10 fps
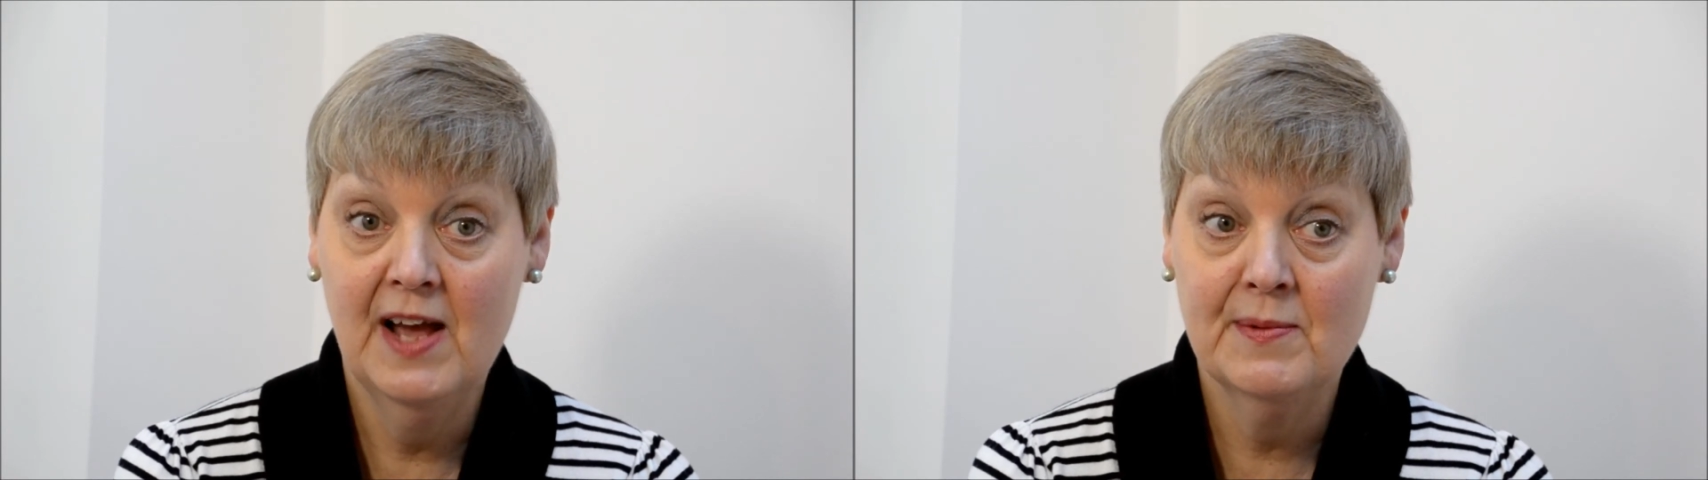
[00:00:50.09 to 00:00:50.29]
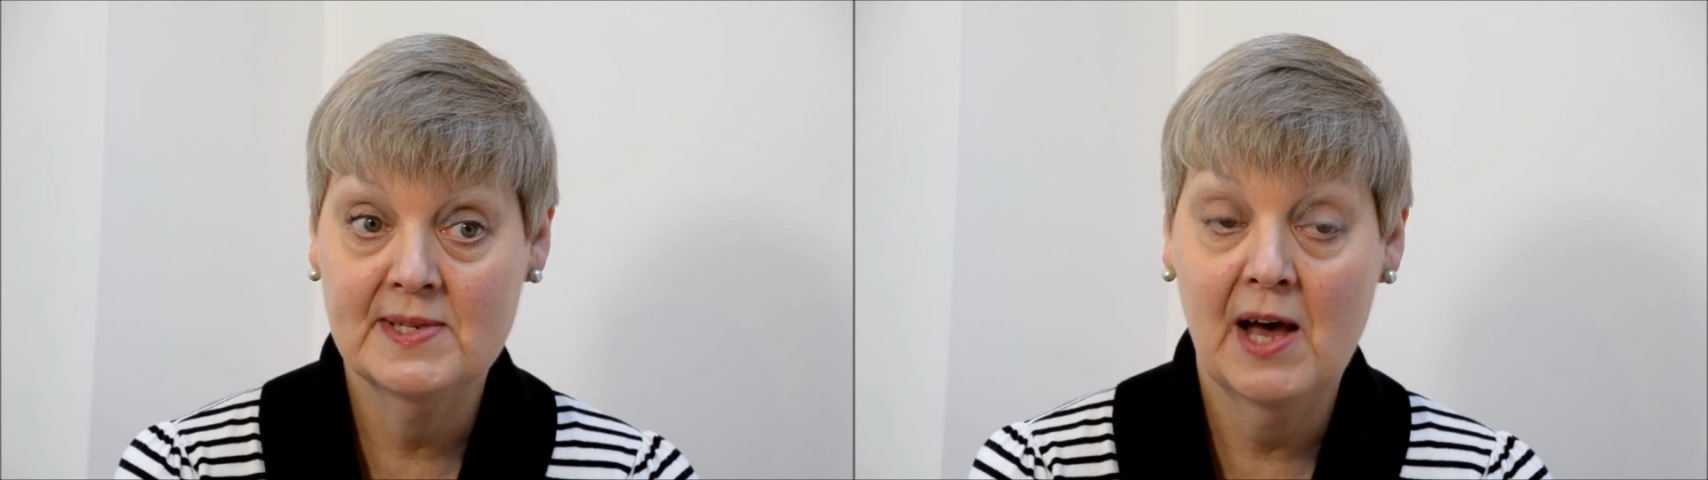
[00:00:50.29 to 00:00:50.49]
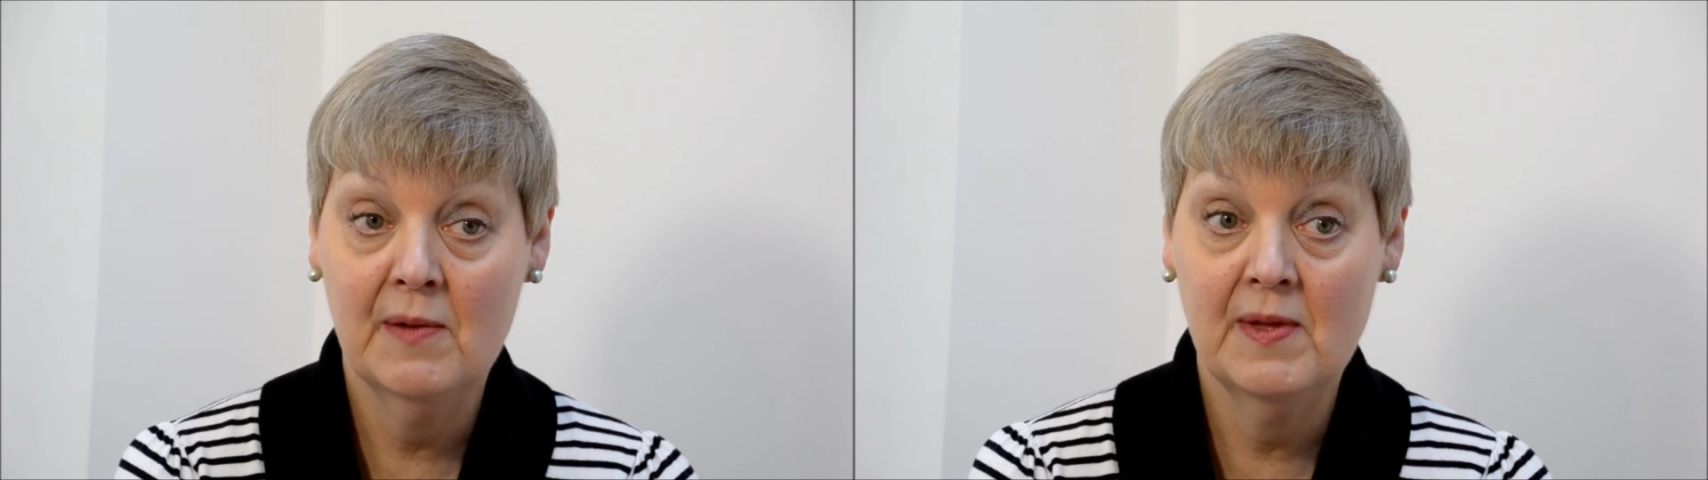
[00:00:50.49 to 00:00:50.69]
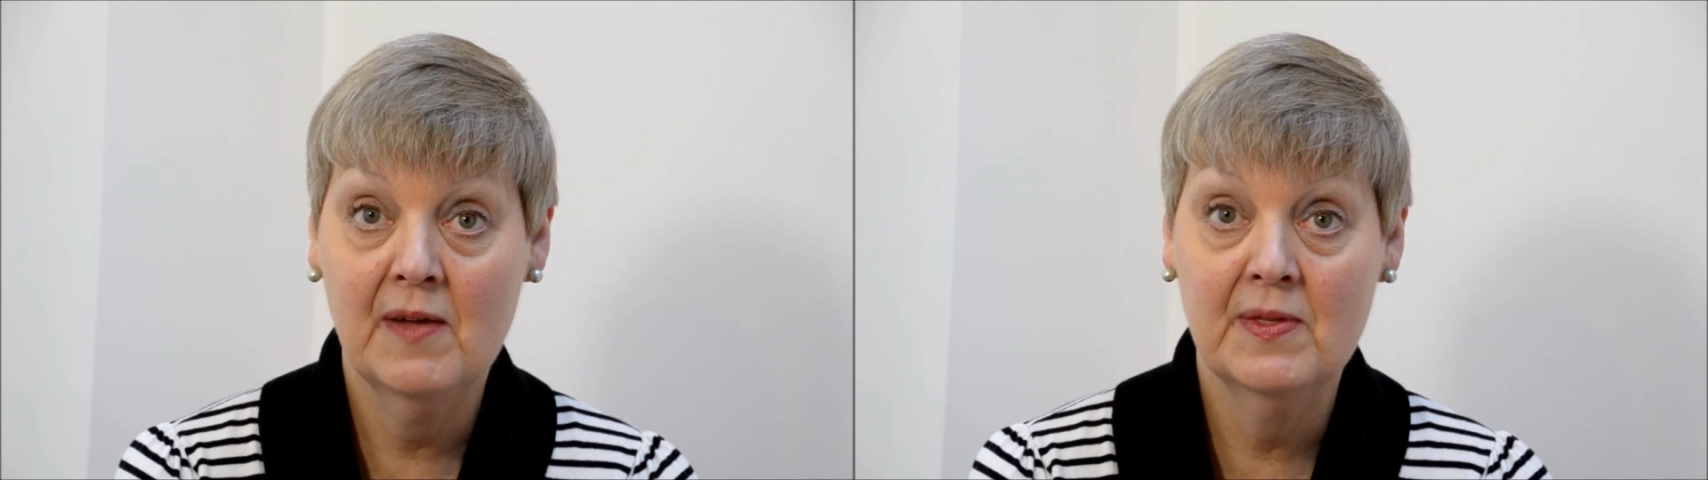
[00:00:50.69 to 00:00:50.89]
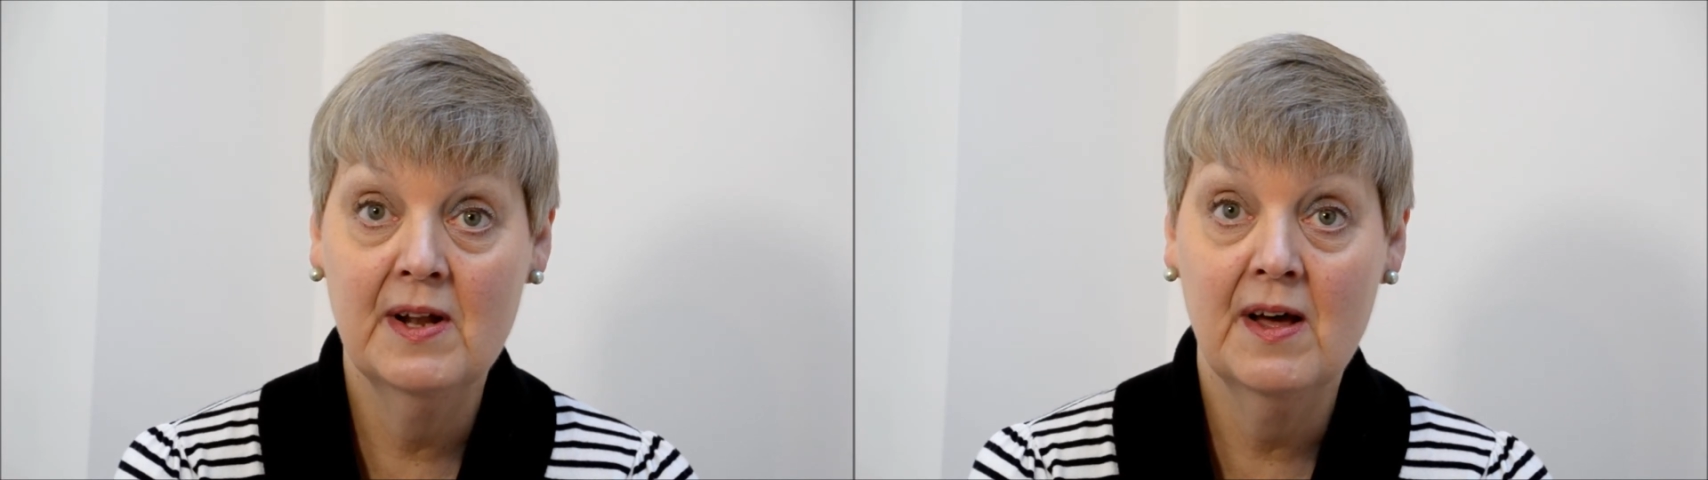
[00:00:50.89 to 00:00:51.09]
I was out the
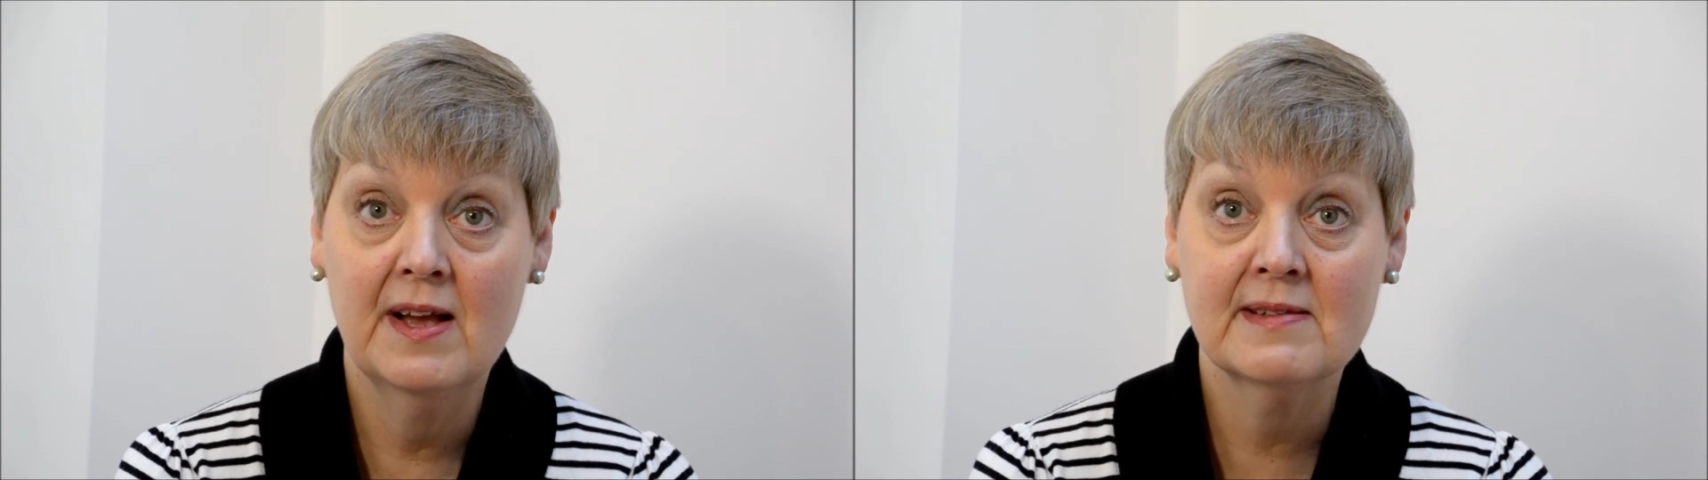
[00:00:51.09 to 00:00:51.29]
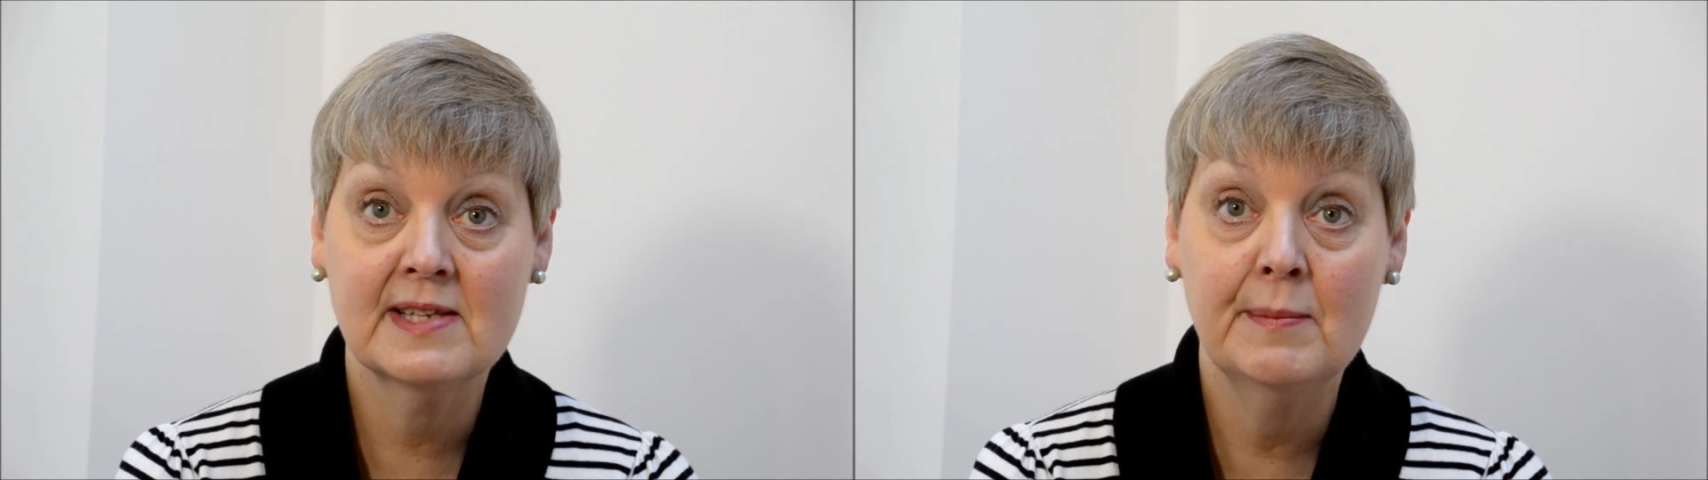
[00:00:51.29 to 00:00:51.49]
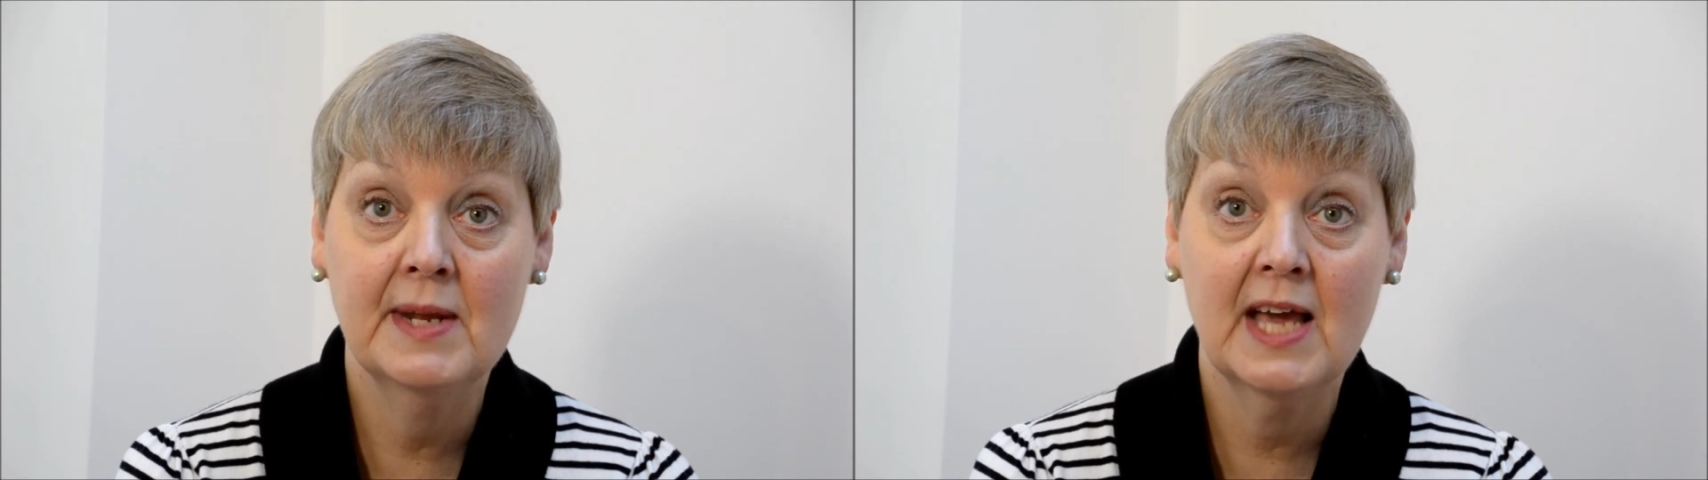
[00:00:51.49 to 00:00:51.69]
other night and somebody